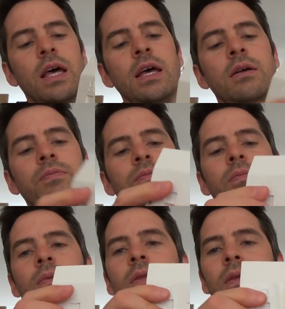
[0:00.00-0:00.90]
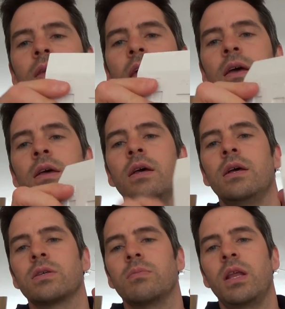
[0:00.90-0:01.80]
there, yeah?
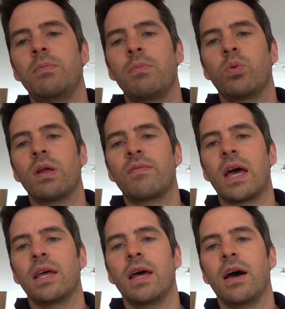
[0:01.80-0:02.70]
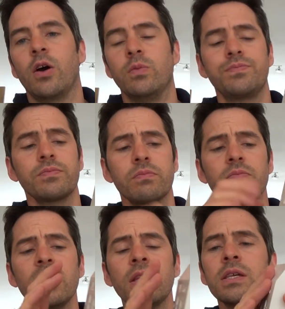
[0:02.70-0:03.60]
So many people will have that in their home.
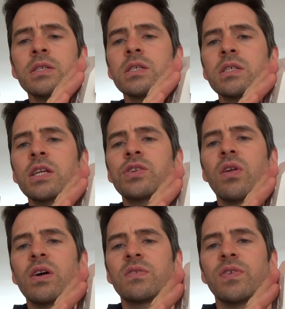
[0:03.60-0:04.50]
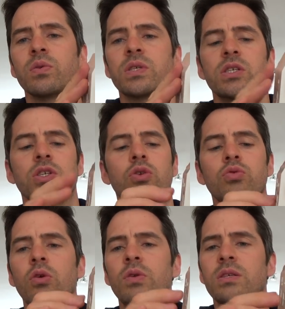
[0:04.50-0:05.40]
This is a centralised filter, so you
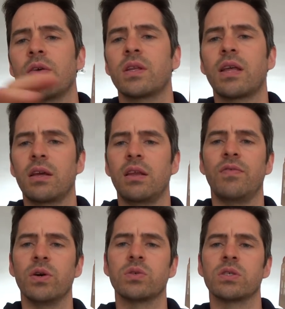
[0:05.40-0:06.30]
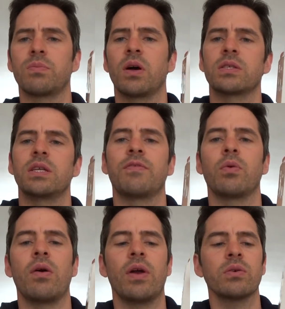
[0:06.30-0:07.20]
don't need to have the dangly filters plugged in
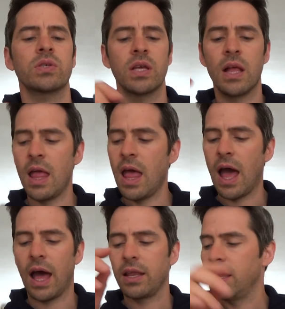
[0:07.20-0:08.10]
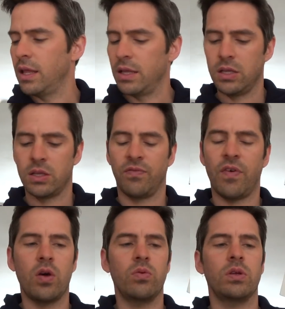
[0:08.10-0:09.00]
everywhere else. Um, The
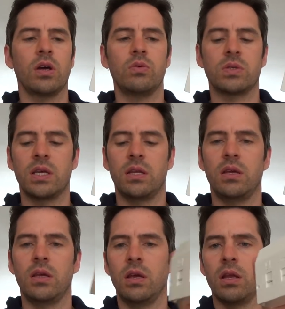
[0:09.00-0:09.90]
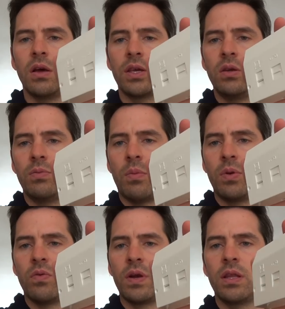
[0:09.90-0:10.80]
phone goes in, like you
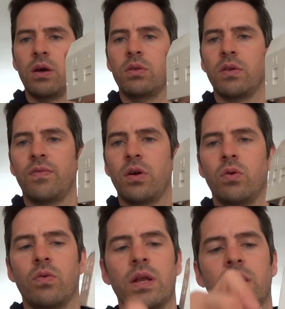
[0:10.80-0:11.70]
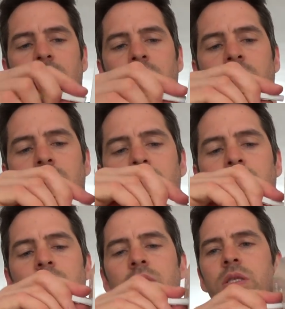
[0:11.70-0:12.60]
probably already know, the phone already
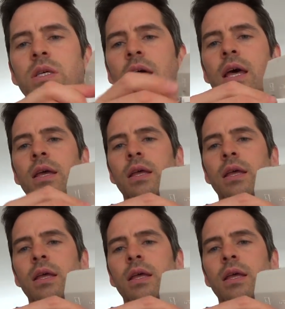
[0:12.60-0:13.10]
just goes into there,